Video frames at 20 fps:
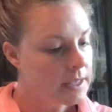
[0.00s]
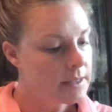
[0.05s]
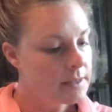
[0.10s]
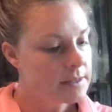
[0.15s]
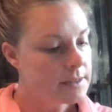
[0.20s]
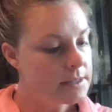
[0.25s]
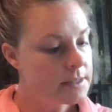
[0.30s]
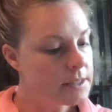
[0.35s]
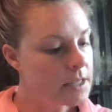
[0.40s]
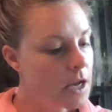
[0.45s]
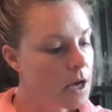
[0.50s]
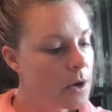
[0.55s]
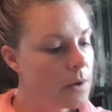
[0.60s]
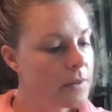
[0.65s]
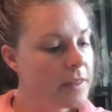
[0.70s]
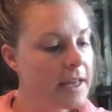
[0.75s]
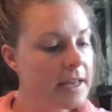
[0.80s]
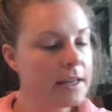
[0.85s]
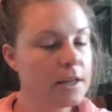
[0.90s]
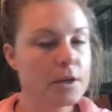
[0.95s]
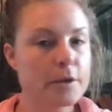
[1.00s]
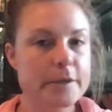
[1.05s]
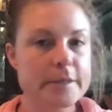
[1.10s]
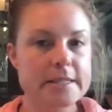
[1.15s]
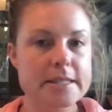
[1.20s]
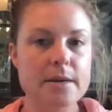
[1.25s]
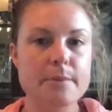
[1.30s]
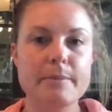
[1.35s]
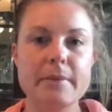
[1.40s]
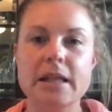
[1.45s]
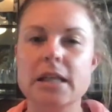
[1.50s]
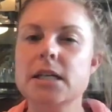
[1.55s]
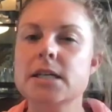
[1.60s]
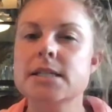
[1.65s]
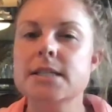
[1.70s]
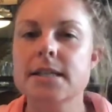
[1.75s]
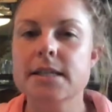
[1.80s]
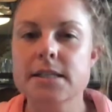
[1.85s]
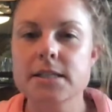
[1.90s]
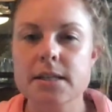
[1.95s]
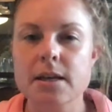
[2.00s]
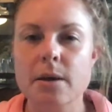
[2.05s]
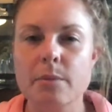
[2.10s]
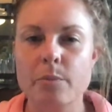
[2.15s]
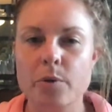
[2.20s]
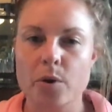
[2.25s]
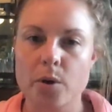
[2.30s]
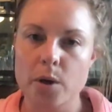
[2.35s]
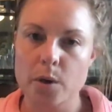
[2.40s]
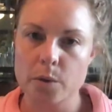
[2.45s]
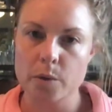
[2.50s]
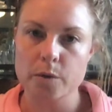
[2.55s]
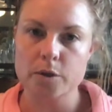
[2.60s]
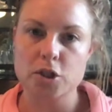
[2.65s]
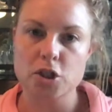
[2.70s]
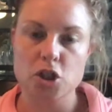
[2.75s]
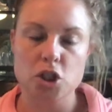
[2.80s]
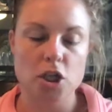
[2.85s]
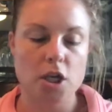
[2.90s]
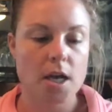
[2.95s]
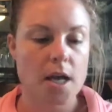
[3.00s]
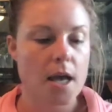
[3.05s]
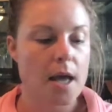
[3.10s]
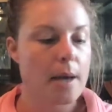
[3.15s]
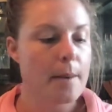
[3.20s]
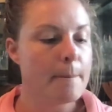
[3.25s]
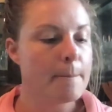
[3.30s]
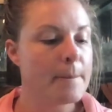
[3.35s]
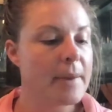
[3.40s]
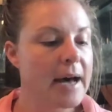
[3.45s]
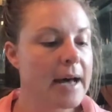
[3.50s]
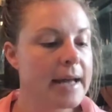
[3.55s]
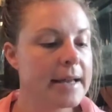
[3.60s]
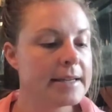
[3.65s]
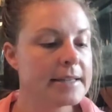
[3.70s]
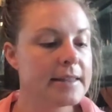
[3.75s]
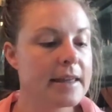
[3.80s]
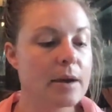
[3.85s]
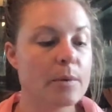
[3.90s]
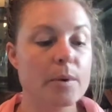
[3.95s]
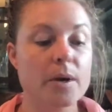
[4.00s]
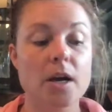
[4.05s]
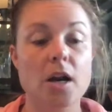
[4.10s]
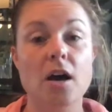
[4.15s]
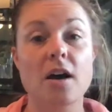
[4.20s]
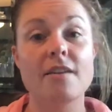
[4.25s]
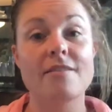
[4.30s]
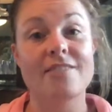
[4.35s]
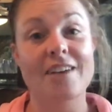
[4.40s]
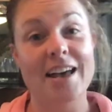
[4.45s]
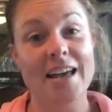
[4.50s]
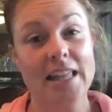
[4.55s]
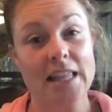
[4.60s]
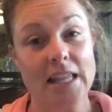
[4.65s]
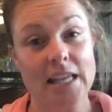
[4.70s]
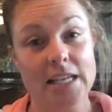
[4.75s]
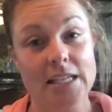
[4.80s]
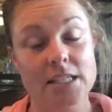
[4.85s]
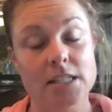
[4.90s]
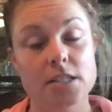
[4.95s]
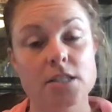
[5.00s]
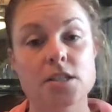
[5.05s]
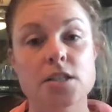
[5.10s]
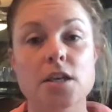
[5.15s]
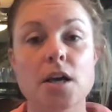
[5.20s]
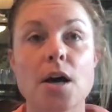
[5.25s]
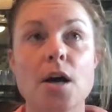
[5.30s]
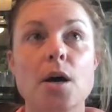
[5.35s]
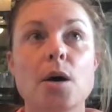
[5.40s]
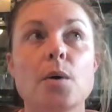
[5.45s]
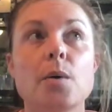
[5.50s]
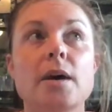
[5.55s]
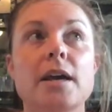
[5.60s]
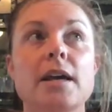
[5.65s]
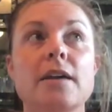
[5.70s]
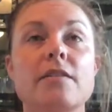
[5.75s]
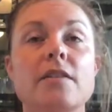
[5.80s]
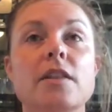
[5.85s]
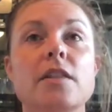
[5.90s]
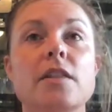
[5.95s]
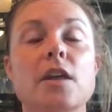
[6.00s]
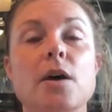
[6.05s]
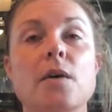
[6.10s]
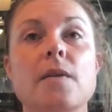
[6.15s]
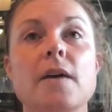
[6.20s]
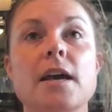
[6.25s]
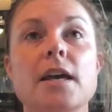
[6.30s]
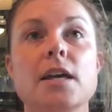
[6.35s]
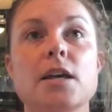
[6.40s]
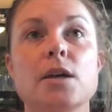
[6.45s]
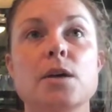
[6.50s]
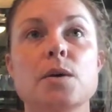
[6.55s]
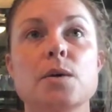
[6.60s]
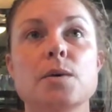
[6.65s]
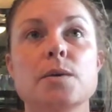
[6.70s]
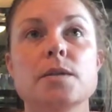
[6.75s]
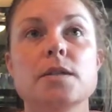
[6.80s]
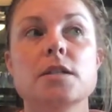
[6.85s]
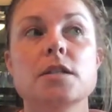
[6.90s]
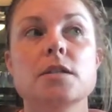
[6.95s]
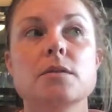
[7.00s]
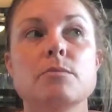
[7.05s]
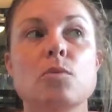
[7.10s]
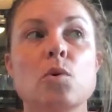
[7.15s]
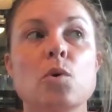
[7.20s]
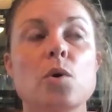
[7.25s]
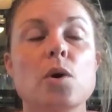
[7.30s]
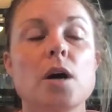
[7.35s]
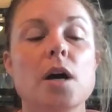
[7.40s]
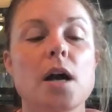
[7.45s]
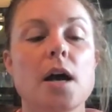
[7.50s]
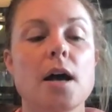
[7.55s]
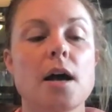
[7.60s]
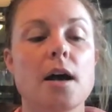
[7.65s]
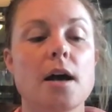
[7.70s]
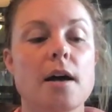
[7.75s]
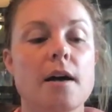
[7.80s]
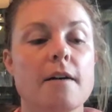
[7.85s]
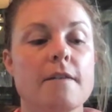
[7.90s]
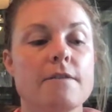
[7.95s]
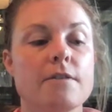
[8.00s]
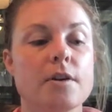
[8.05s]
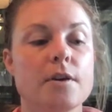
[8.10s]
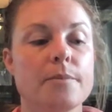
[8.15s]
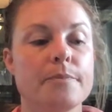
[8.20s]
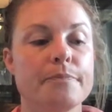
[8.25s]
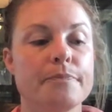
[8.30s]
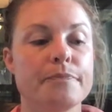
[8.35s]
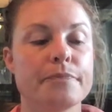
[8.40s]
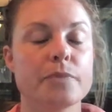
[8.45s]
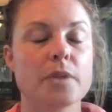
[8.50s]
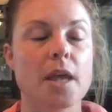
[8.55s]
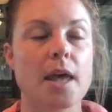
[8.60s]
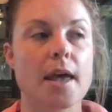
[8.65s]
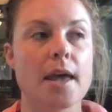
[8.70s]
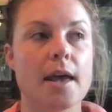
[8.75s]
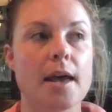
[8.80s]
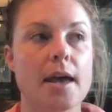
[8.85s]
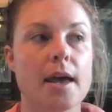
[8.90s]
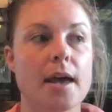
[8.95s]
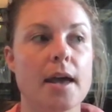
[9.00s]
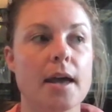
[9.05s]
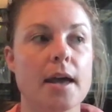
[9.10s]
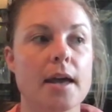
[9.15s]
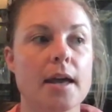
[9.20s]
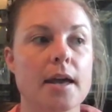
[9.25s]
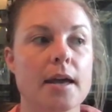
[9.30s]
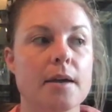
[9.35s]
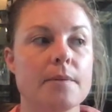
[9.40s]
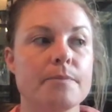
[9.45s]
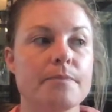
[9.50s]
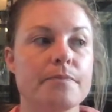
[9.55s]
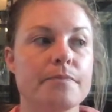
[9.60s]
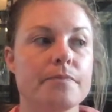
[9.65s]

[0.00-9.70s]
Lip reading: So they used a militant approach, but they were not violent. So even though they used more of a,